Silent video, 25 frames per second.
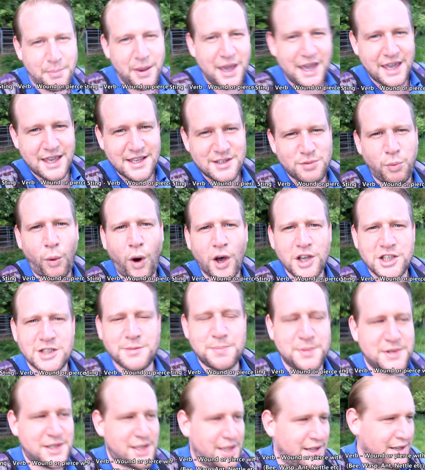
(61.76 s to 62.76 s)
bees,
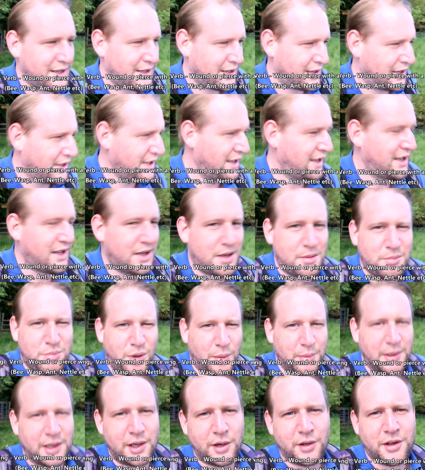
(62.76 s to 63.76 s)
wasps,
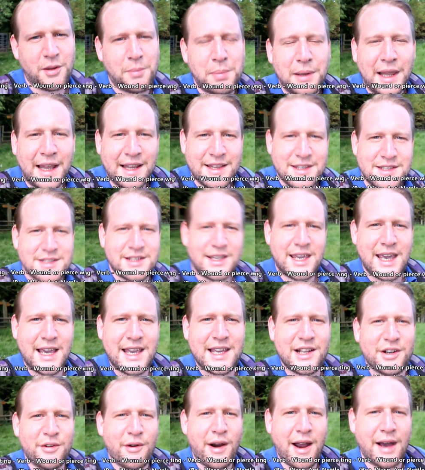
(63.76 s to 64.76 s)
probably other plants
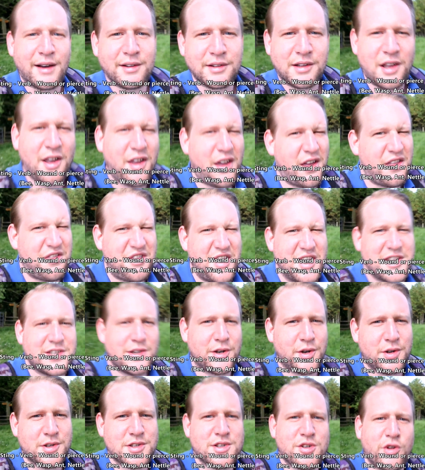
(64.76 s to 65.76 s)
kicking around. A
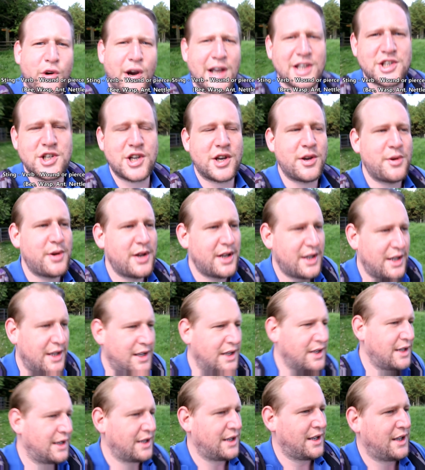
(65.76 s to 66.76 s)
thistle could scratch you.
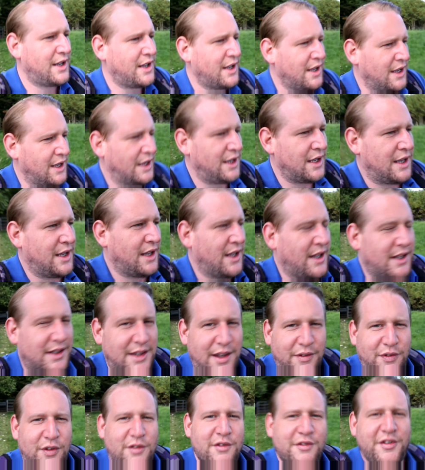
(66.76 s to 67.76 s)

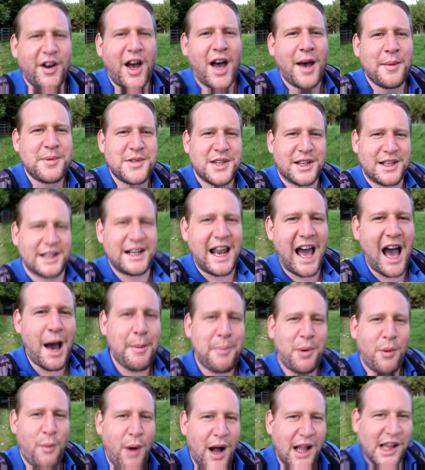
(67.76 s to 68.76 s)
Different verbs that can
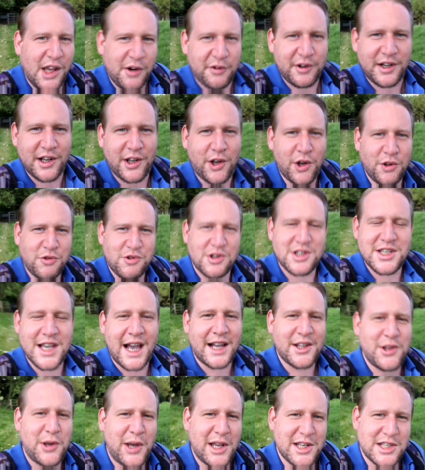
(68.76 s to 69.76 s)
happen while you're in the
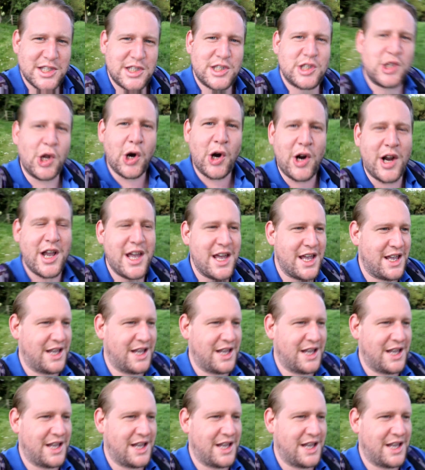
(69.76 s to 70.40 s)
countryside. You get stung,